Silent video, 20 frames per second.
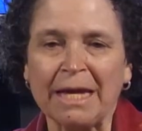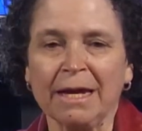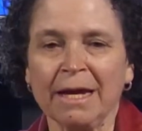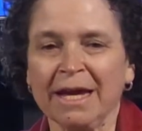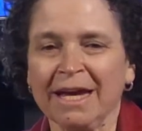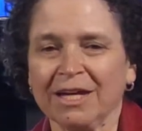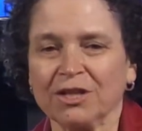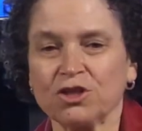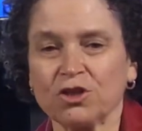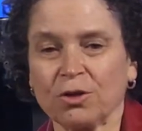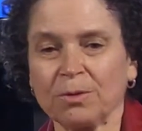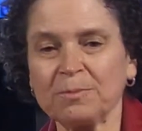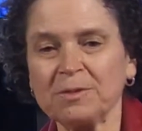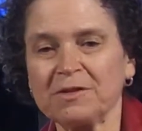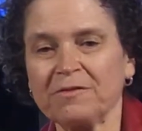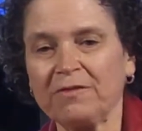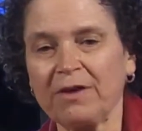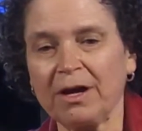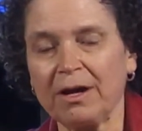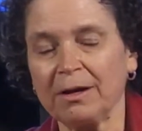In terms
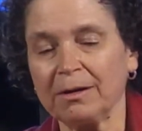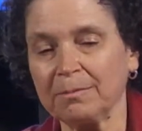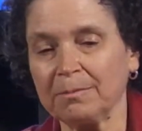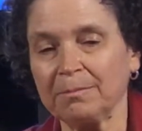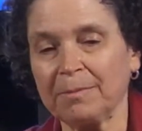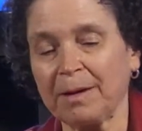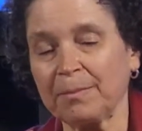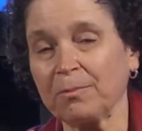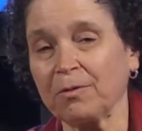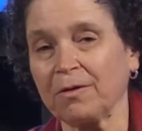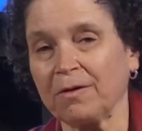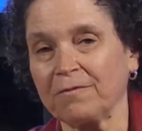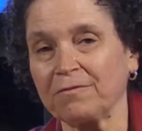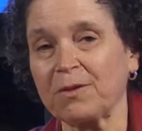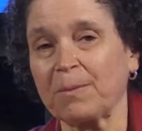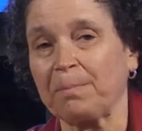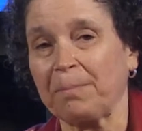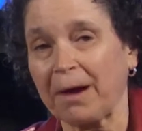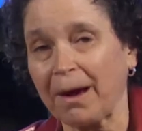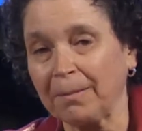of a member of
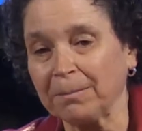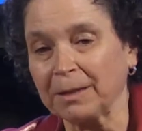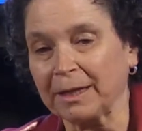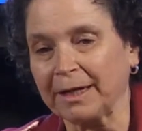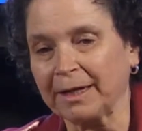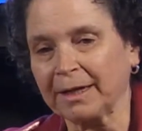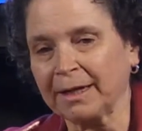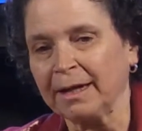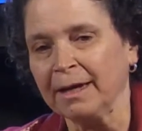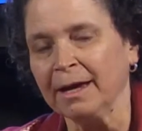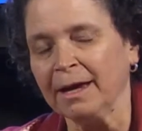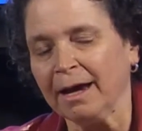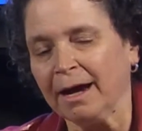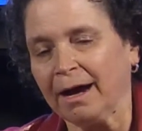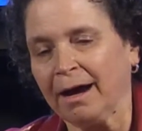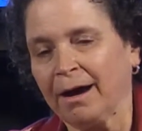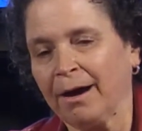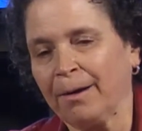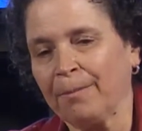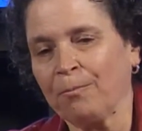the public,
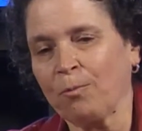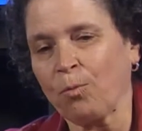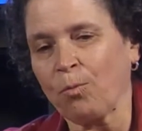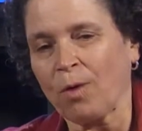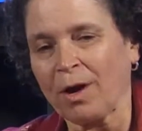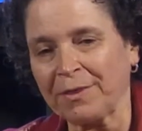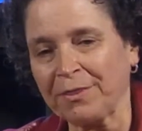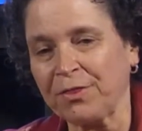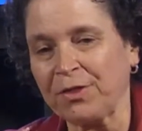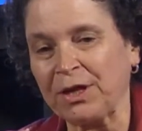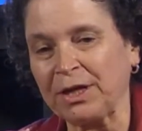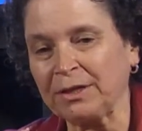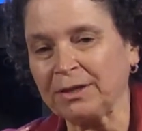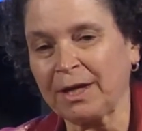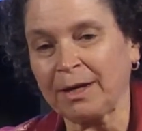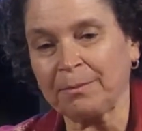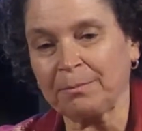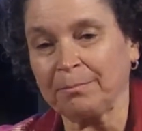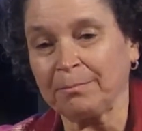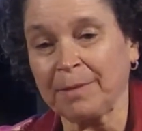one thing
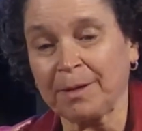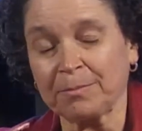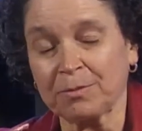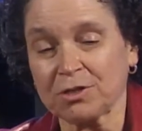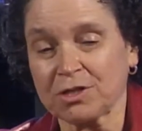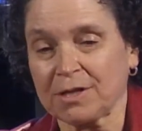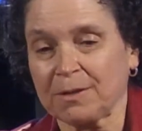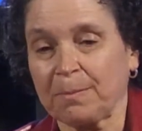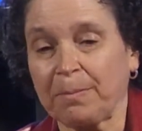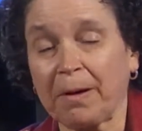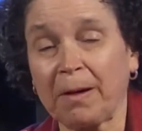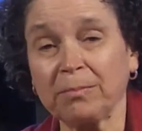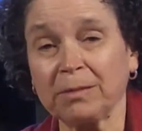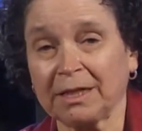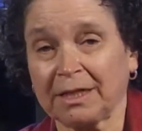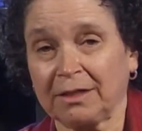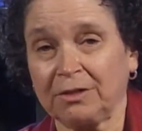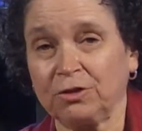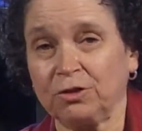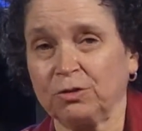that members of the
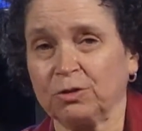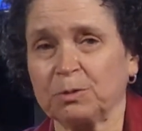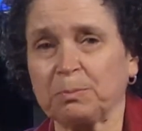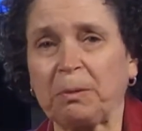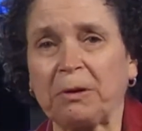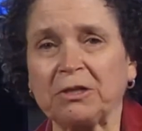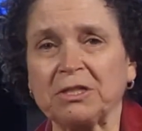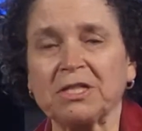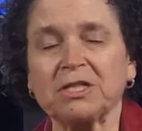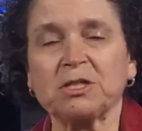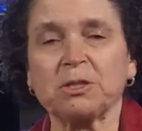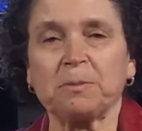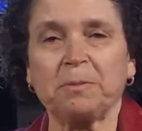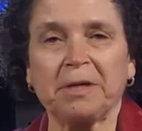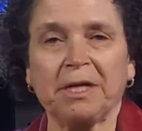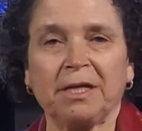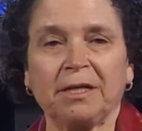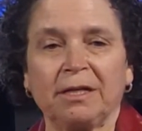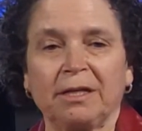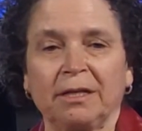public can do is
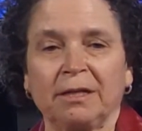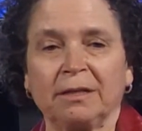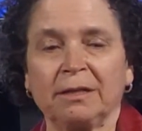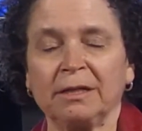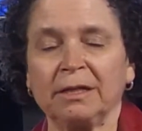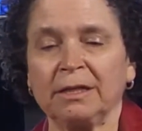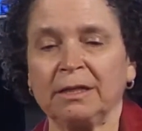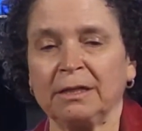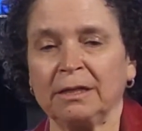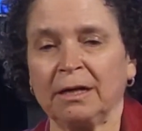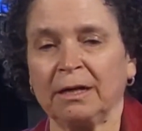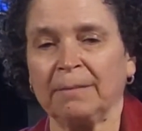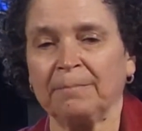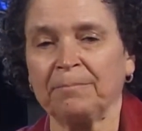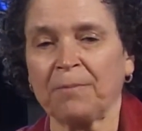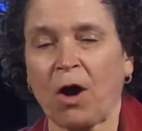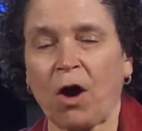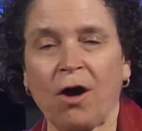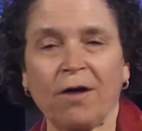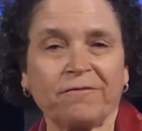participate in
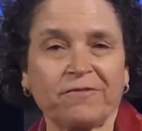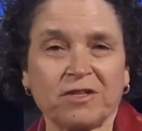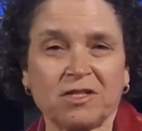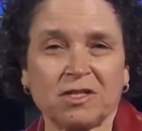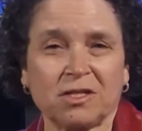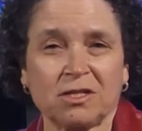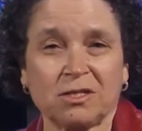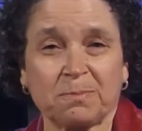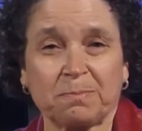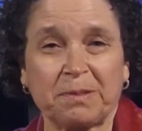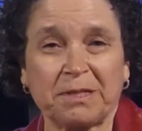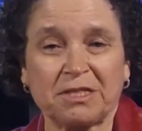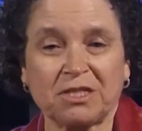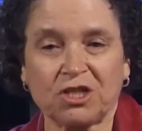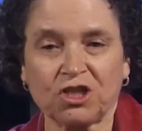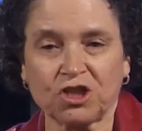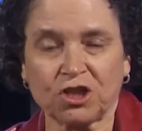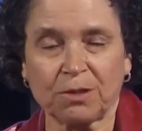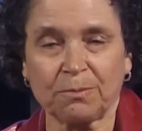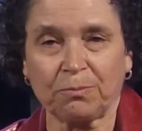the office's
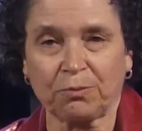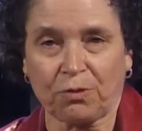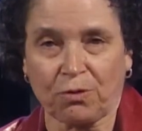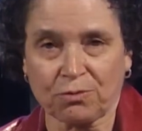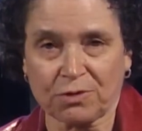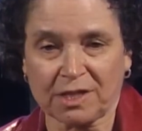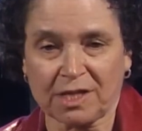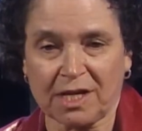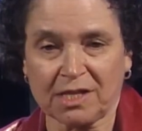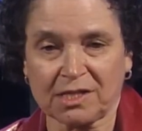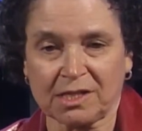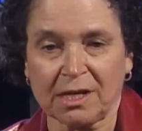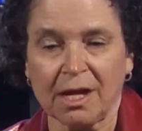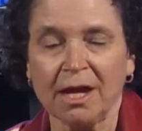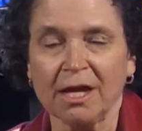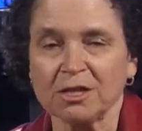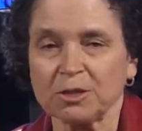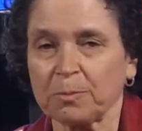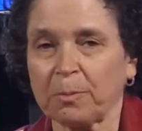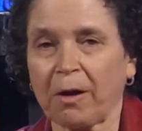petition process.
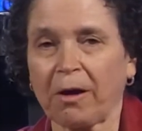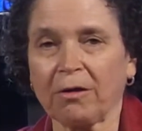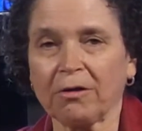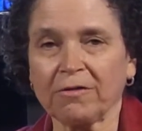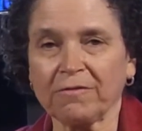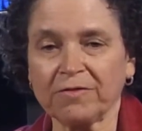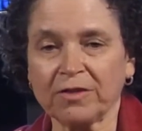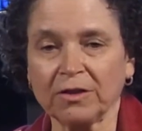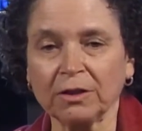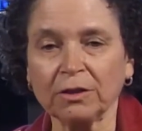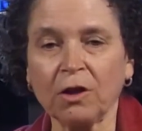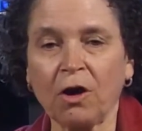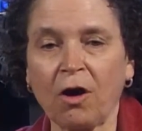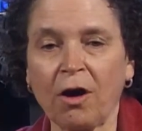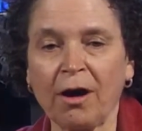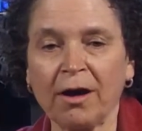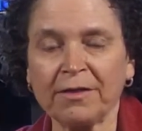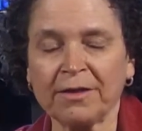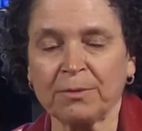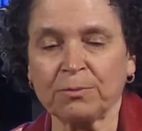It's part of the
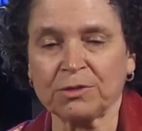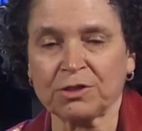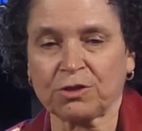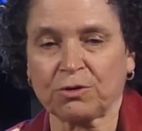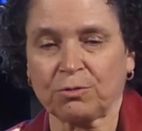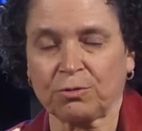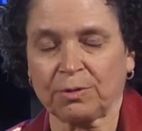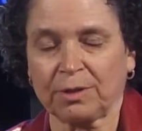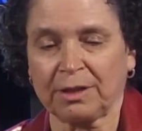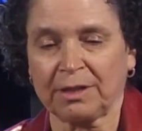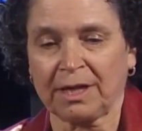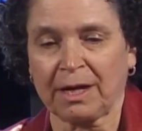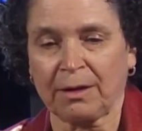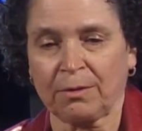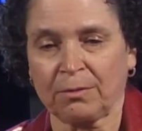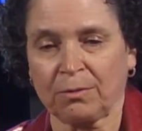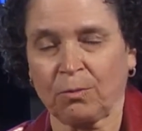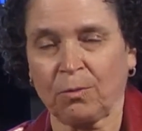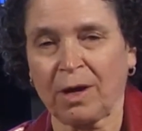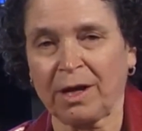law that was
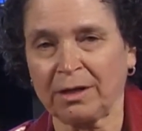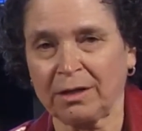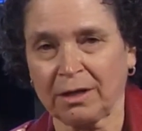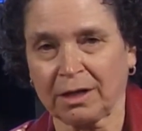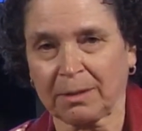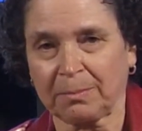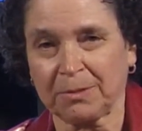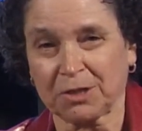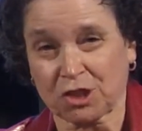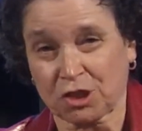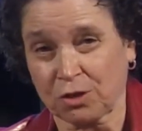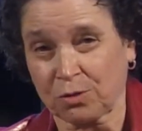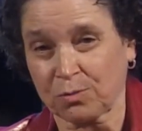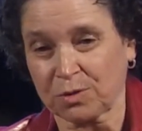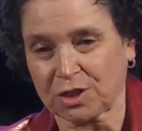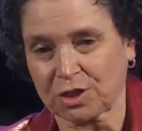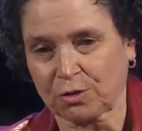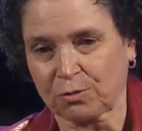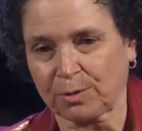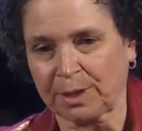that when the commissioner
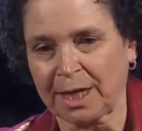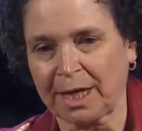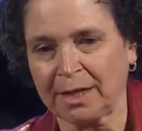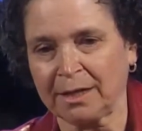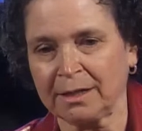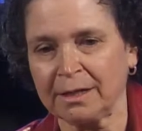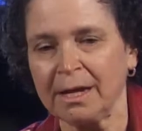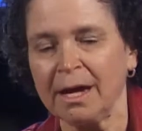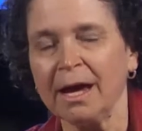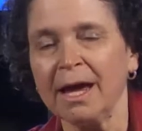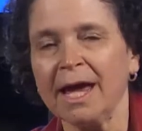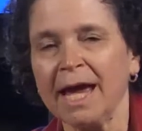was created.